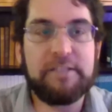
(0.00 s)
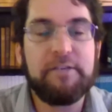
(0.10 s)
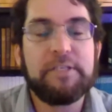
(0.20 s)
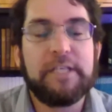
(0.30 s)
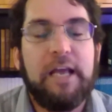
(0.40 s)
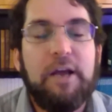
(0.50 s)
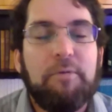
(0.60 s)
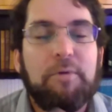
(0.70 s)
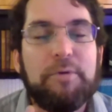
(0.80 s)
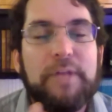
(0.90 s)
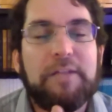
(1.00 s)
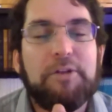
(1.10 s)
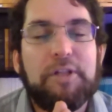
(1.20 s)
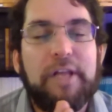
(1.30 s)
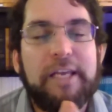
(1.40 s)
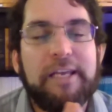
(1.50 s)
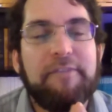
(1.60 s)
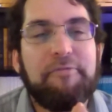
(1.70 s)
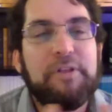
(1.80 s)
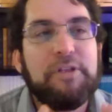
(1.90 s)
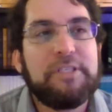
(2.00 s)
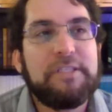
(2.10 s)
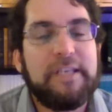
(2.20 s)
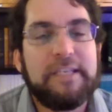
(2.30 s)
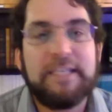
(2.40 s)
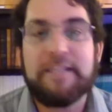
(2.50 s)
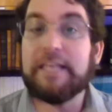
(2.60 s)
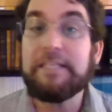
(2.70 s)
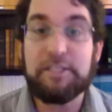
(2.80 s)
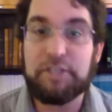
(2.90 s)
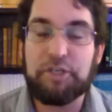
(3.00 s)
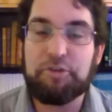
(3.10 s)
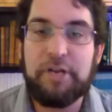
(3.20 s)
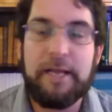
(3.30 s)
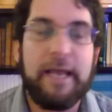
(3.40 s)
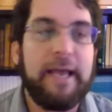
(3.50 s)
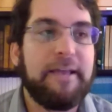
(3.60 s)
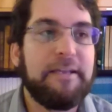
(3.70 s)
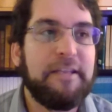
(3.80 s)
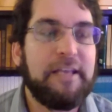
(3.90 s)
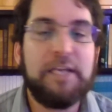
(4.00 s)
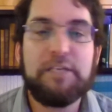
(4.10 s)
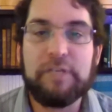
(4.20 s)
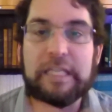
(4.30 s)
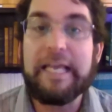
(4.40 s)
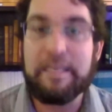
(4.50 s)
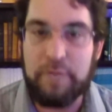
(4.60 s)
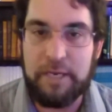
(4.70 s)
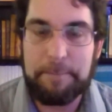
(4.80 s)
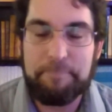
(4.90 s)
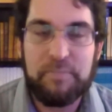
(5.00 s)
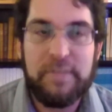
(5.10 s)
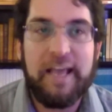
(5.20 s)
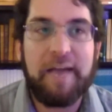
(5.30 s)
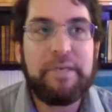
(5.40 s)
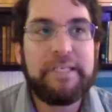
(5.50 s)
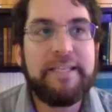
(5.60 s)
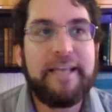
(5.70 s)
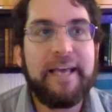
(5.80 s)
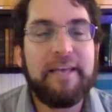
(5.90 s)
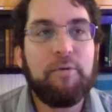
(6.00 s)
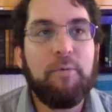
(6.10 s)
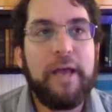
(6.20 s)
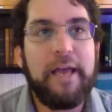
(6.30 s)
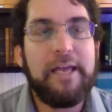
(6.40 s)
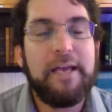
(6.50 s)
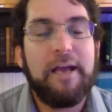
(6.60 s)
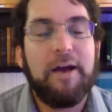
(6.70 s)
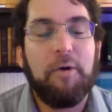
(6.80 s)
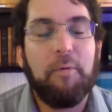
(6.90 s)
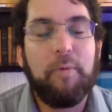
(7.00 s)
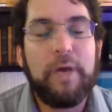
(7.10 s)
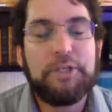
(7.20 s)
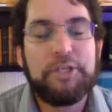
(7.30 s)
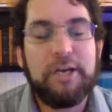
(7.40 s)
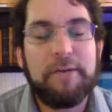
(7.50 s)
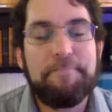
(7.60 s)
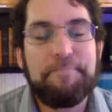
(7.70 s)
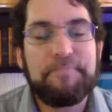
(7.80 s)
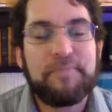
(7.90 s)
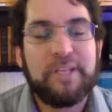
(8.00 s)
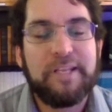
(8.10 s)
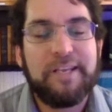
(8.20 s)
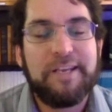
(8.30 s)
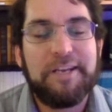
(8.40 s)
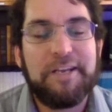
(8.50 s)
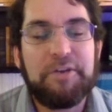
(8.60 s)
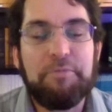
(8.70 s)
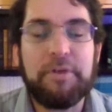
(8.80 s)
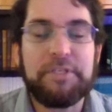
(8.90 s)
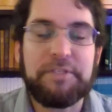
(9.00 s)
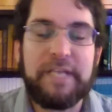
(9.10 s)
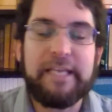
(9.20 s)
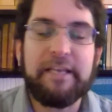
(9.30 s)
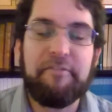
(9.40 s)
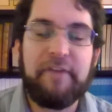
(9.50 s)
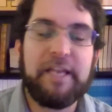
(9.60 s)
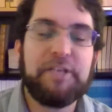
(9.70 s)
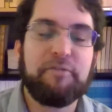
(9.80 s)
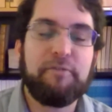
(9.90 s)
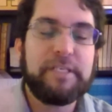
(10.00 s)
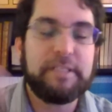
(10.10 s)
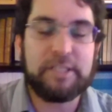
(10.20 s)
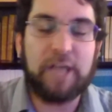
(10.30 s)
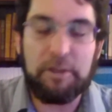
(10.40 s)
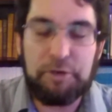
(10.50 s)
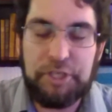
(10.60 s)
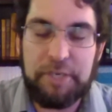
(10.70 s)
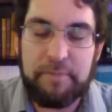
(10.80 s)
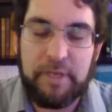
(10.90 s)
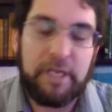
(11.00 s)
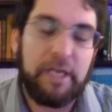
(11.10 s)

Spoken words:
seriously, what would that look like if we looked at the 18th century and the Age of Enlightenment? And we did that in a way which was taking advantage of recent scholarship,